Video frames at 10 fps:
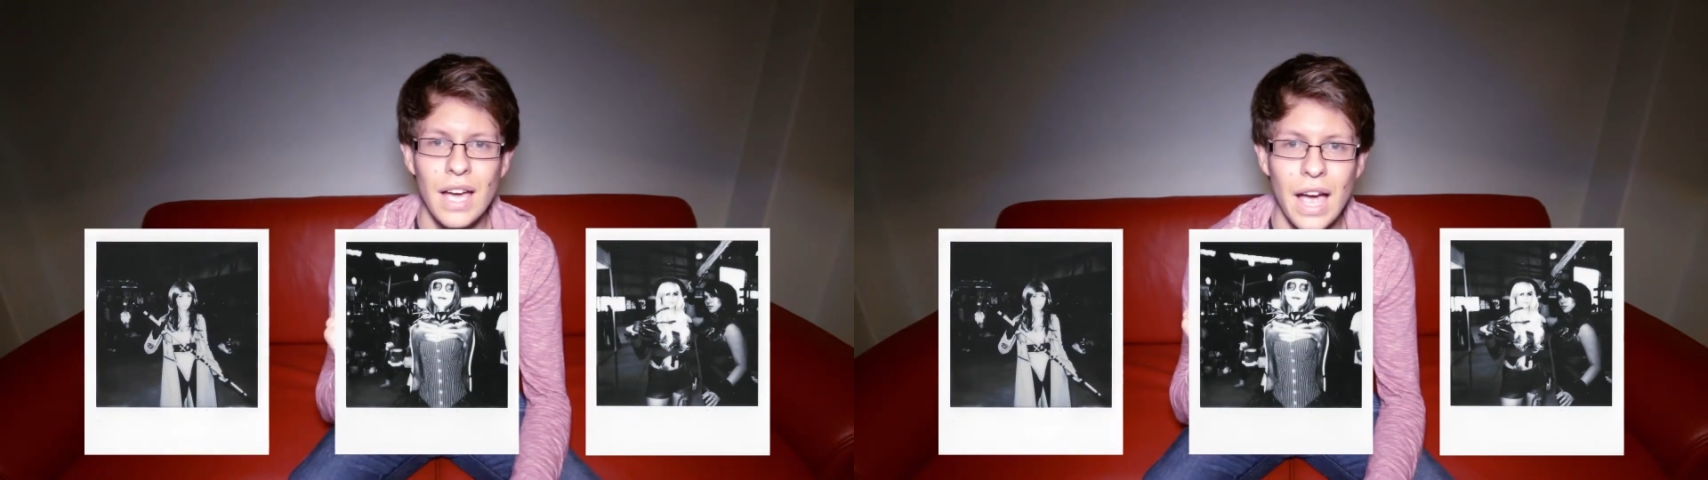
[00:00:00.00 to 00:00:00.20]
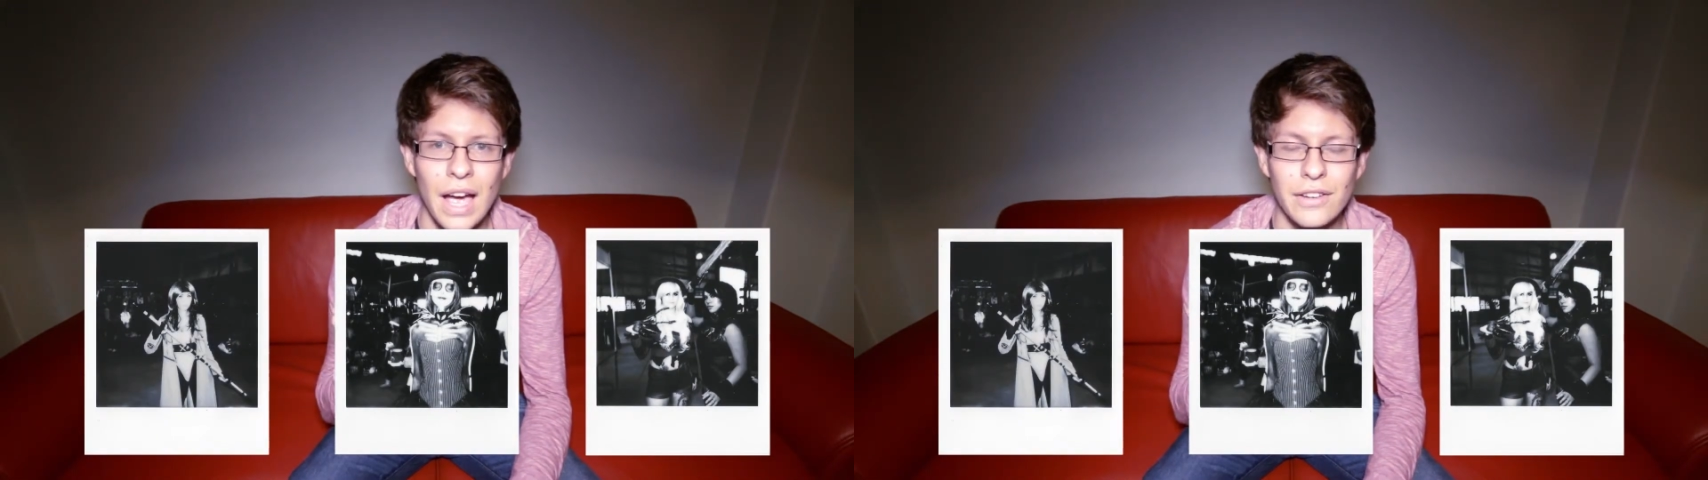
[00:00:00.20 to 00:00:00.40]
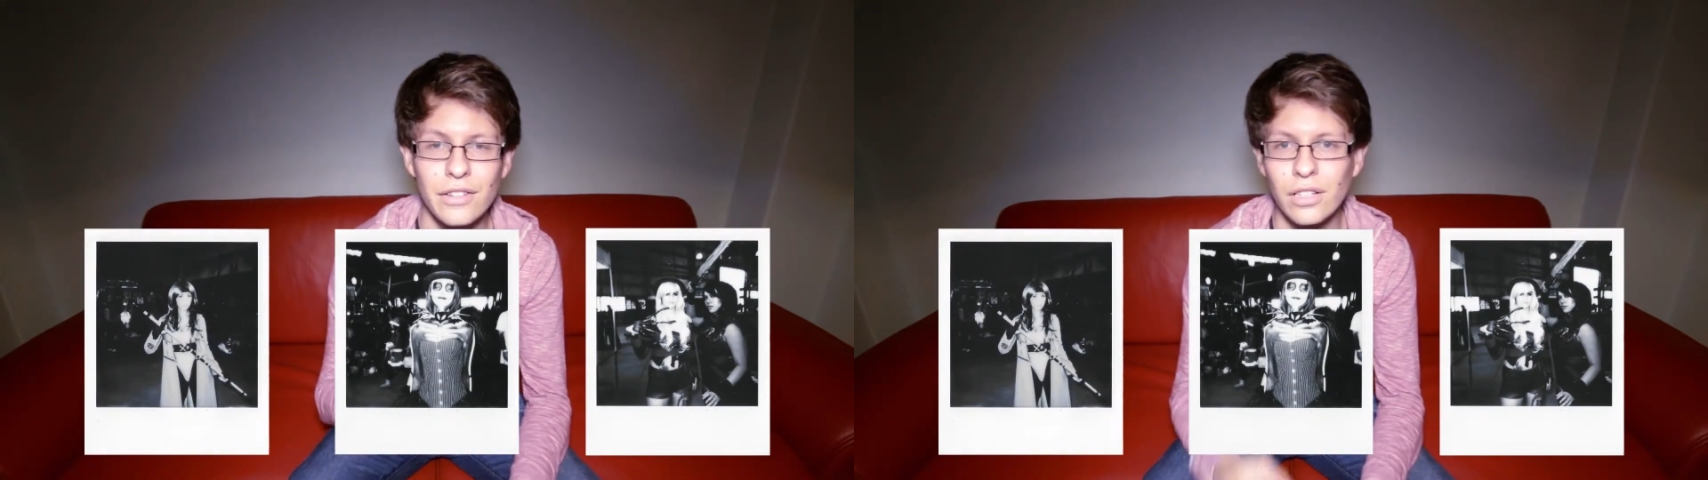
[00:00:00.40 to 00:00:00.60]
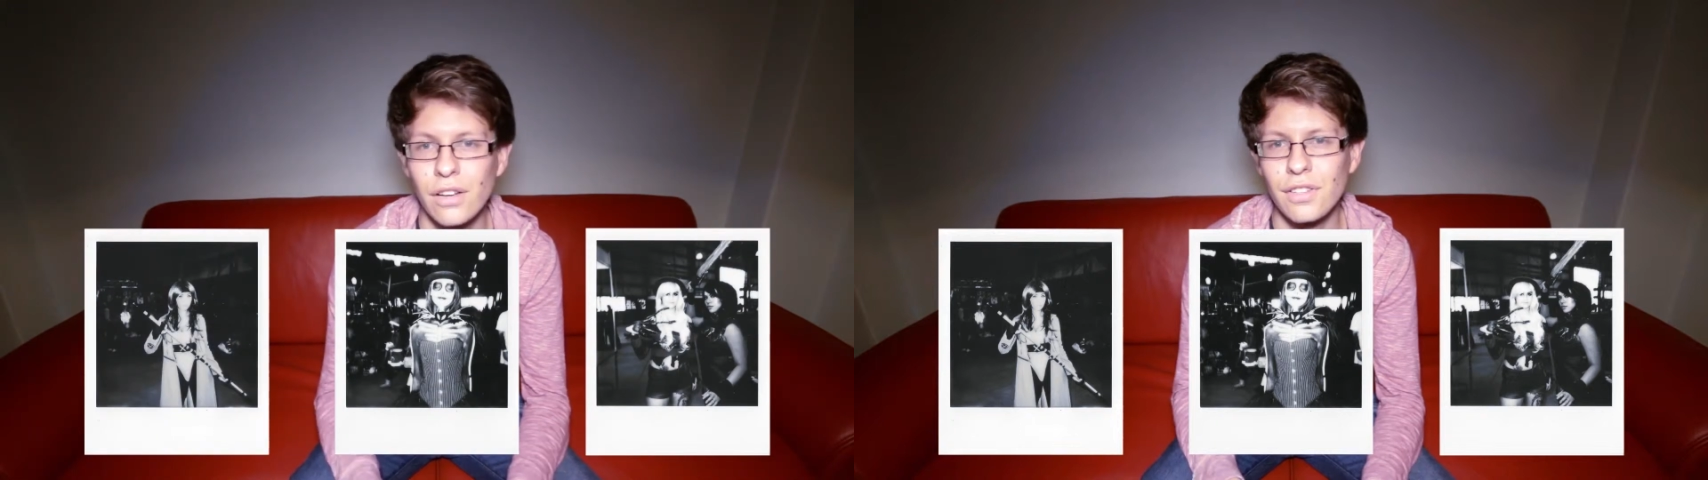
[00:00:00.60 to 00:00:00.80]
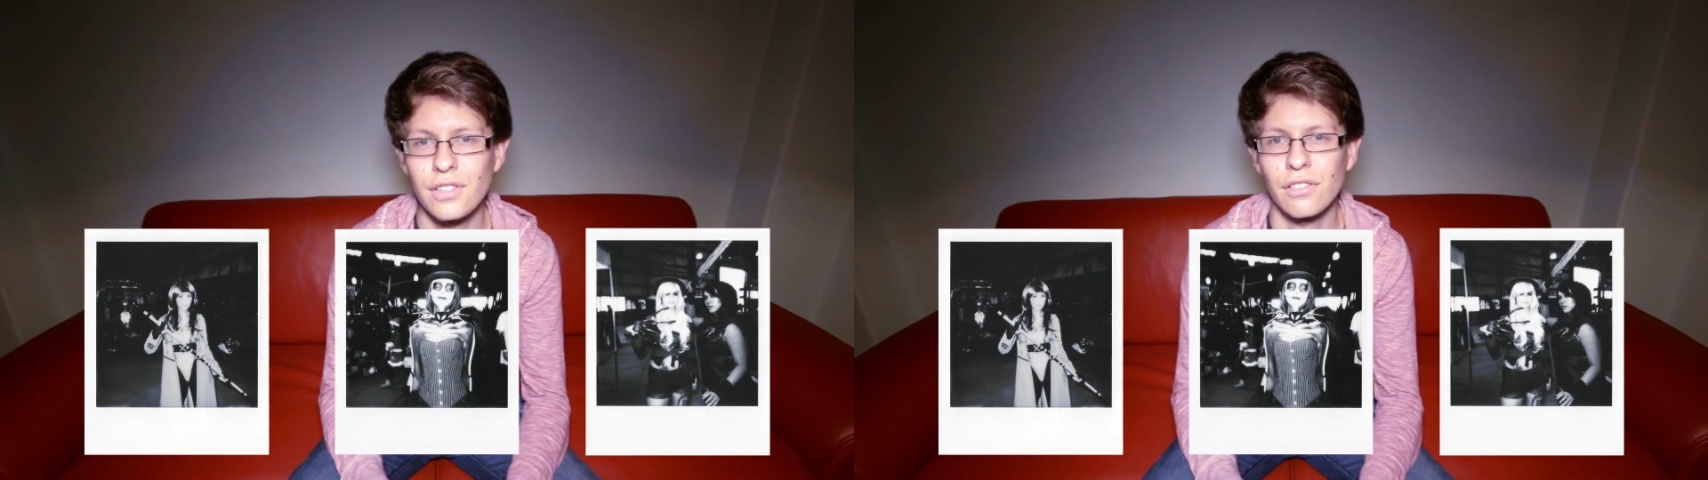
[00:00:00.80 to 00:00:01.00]
and you don't
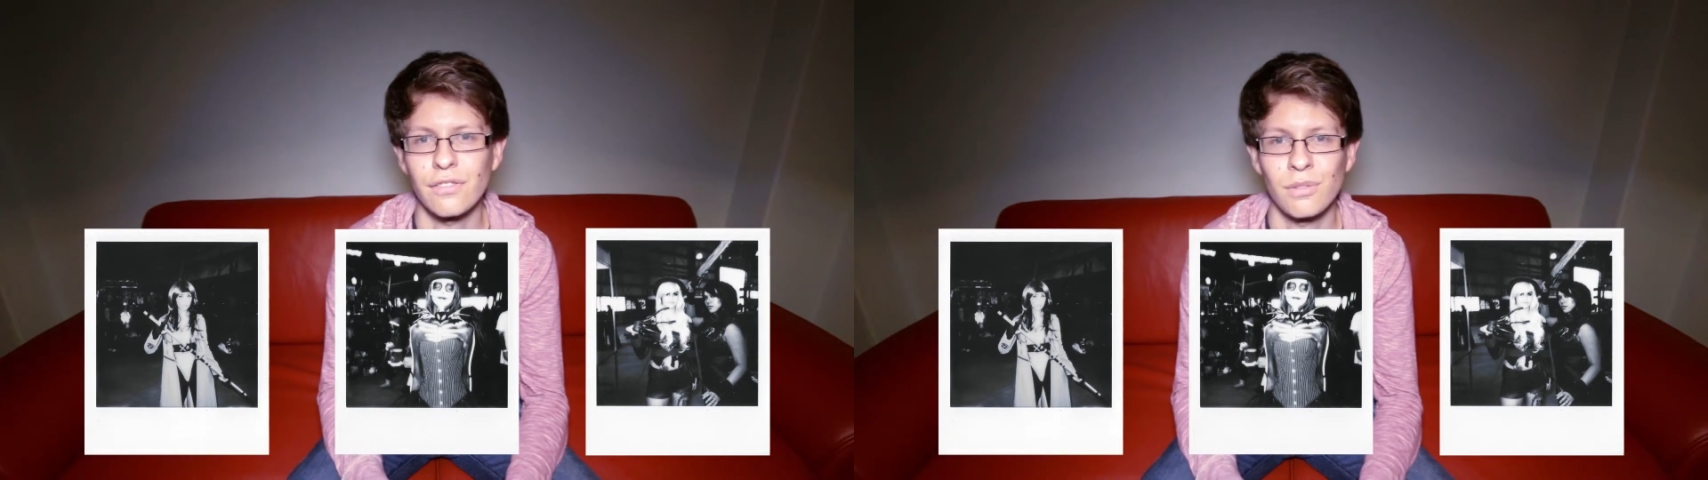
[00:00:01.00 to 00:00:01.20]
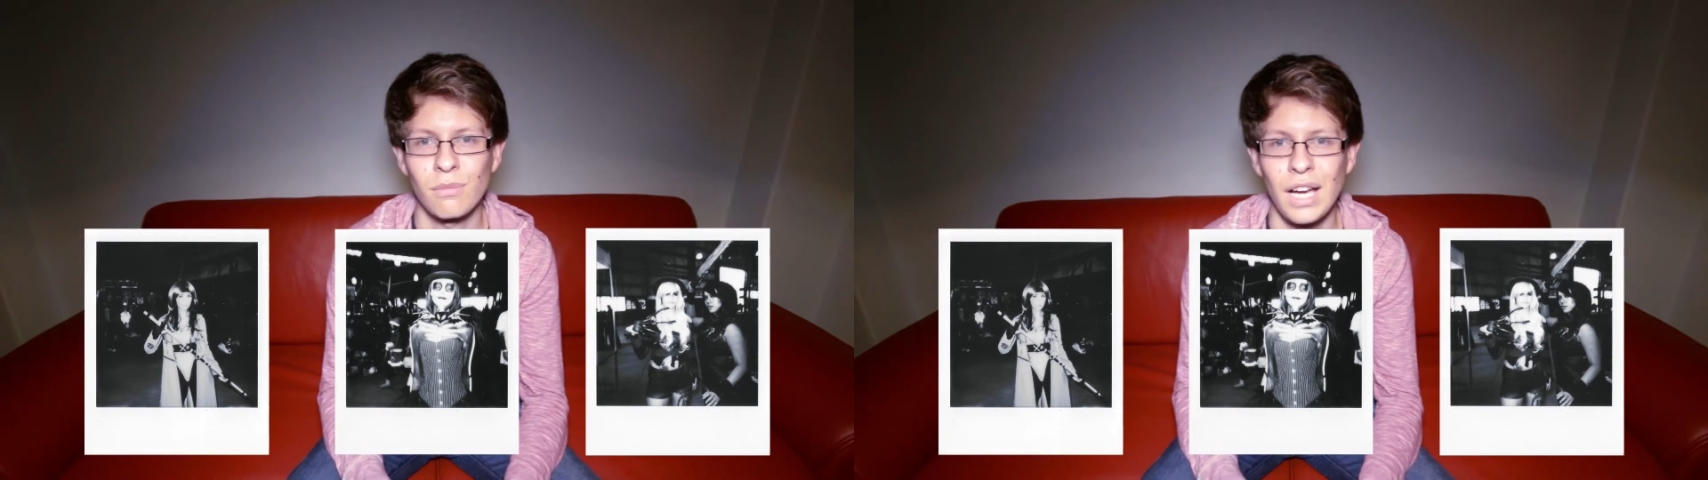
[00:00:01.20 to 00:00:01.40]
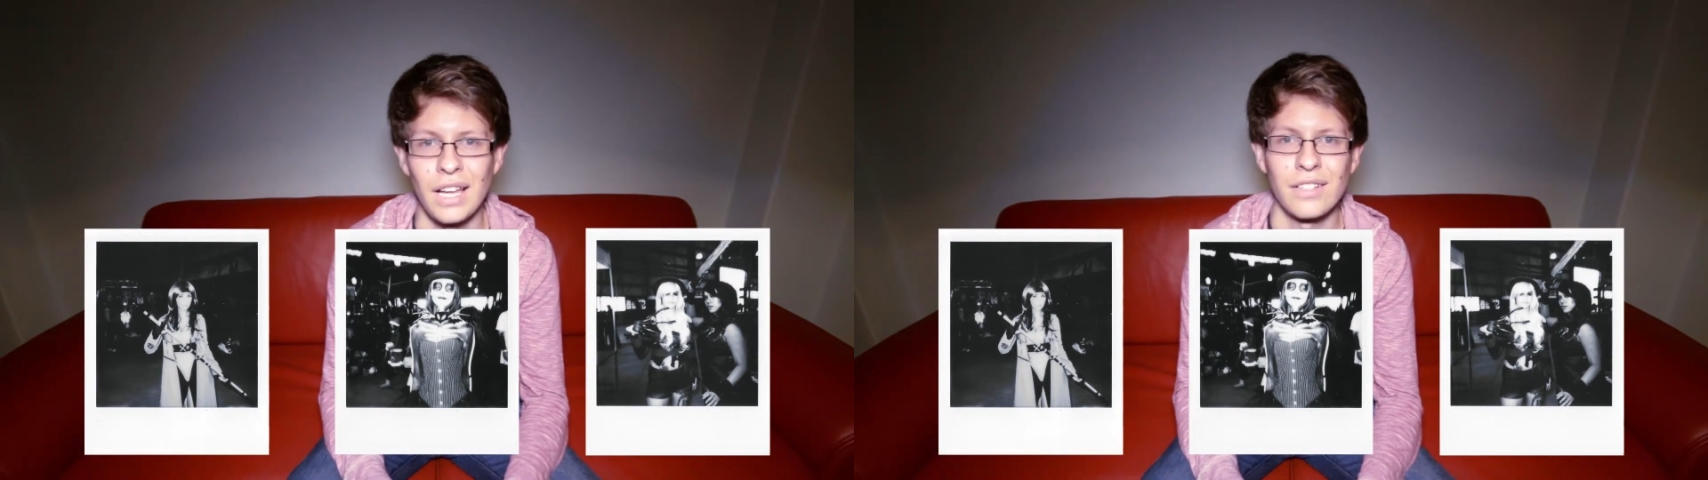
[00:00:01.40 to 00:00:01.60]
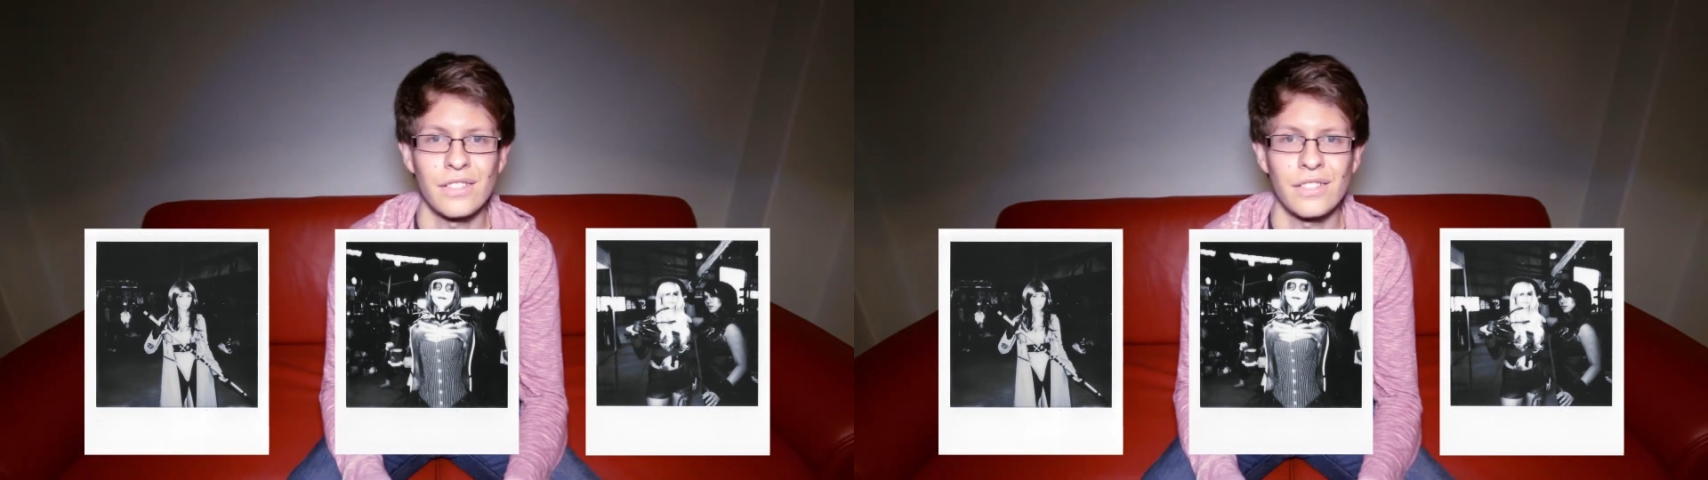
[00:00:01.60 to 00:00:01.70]
have to shoot it from light,